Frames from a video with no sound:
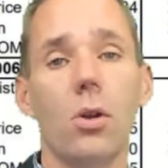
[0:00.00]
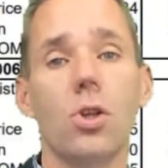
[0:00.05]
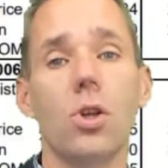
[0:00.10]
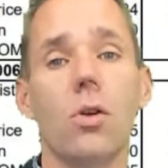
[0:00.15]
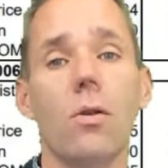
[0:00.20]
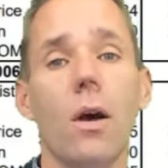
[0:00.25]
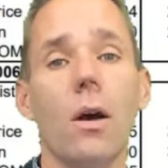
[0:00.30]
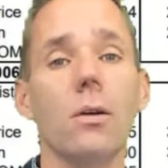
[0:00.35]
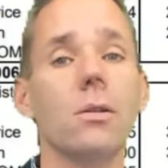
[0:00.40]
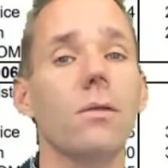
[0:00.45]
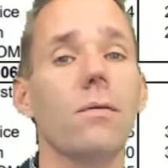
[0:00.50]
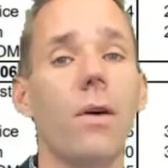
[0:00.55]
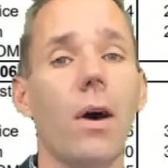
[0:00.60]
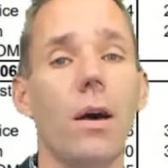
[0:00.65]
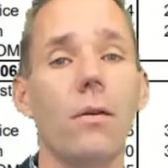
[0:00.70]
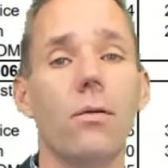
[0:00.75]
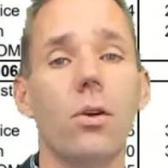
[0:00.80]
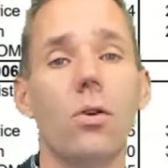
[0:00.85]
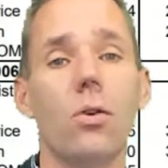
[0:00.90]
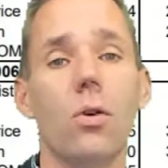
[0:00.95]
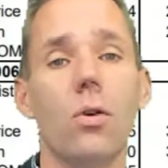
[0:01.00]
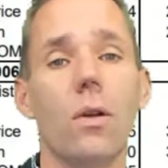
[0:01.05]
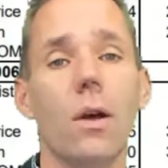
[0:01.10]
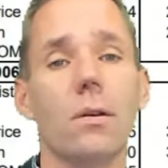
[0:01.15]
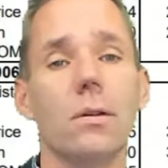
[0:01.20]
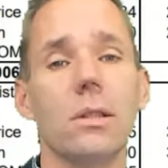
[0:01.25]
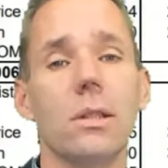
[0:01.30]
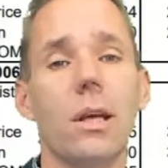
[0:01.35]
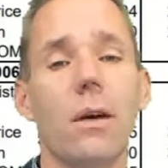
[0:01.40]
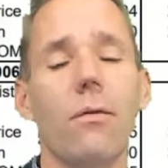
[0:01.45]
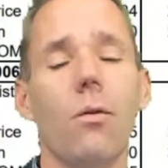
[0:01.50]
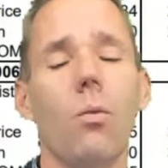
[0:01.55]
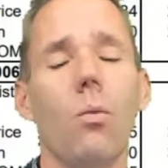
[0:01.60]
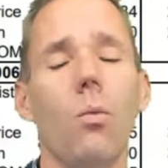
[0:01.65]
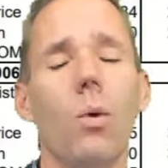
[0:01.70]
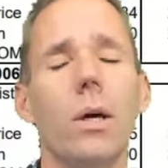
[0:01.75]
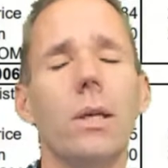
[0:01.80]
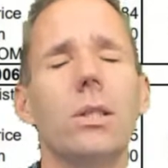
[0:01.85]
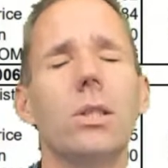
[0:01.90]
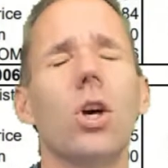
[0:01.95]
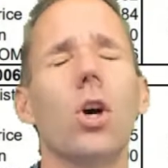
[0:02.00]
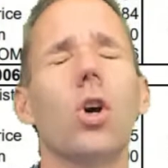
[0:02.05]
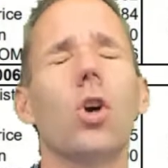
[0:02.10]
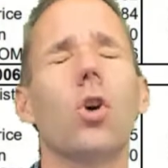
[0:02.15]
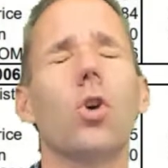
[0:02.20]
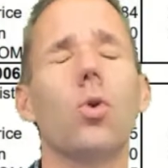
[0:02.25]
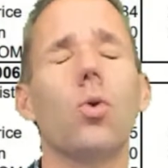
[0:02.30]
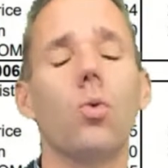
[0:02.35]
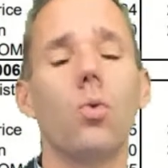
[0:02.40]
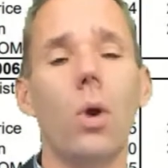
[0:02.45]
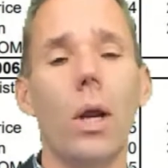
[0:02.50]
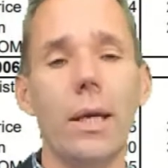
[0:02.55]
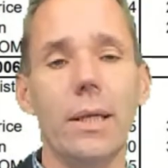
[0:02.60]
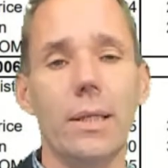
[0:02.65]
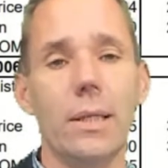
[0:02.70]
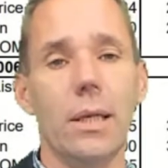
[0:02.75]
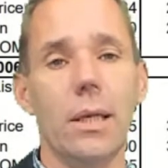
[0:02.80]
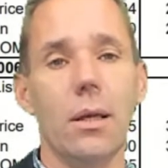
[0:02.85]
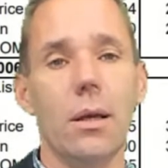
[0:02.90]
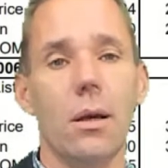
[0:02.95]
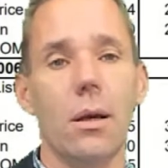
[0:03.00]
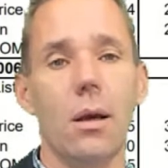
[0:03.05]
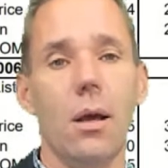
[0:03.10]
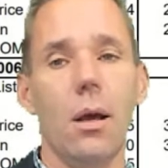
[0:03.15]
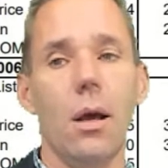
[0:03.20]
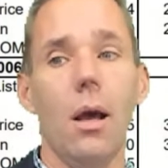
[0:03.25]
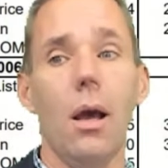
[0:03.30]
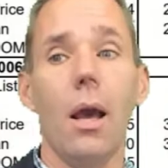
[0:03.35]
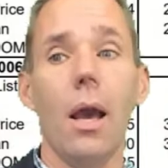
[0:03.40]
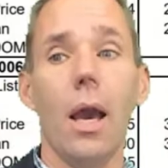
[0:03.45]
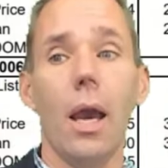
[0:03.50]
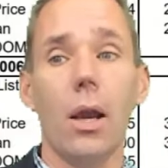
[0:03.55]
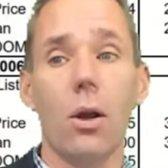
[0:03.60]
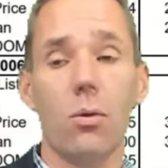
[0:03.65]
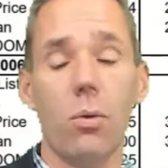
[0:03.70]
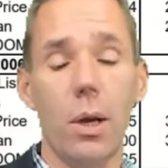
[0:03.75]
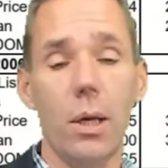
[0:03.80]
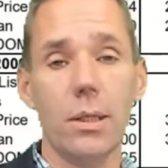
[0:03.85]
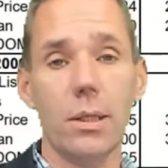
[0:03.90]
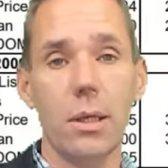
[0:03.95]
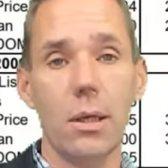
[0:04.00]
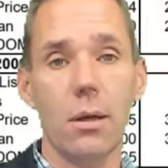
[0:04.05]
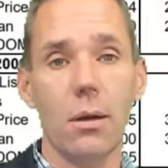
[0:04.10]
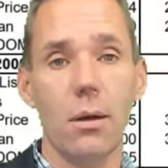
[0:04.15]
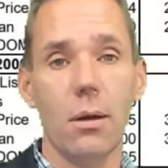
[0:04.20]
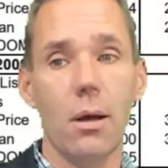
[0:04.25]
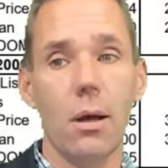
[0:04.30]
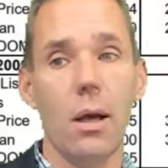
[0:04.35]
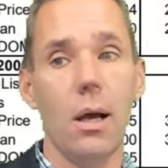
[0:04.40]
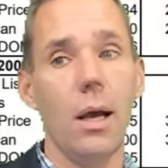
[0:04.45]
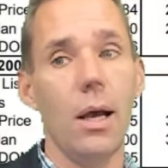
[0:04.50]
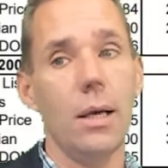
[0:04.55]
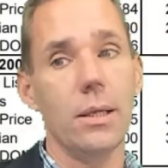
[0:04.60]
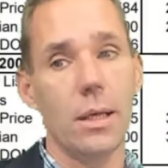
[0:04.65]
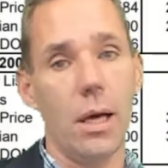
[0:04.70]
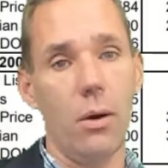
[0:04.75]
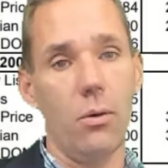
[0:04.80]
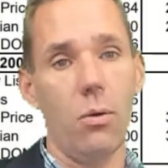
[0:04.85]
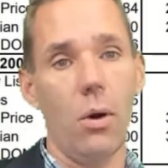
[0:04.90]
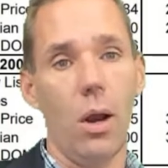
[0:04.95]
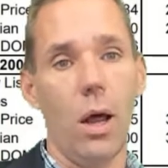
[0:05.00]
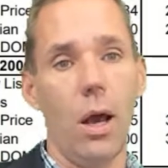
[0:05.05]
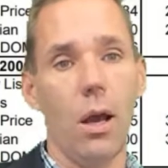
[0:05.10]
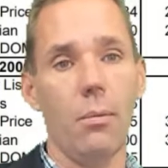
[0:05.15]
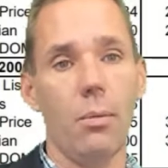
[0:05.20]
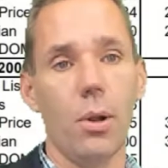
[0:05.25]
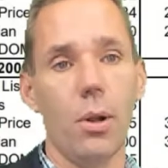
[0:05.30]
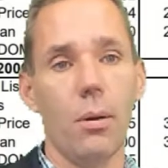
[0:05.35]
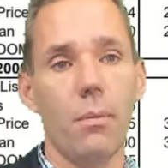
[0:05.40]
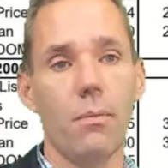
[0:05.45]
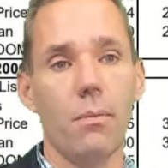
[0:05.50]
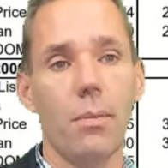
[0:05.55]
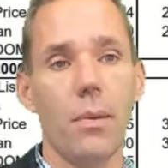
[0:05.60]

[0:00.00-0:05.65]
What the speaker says: 2005 to 2007 was crazy, and crazy is unreliable.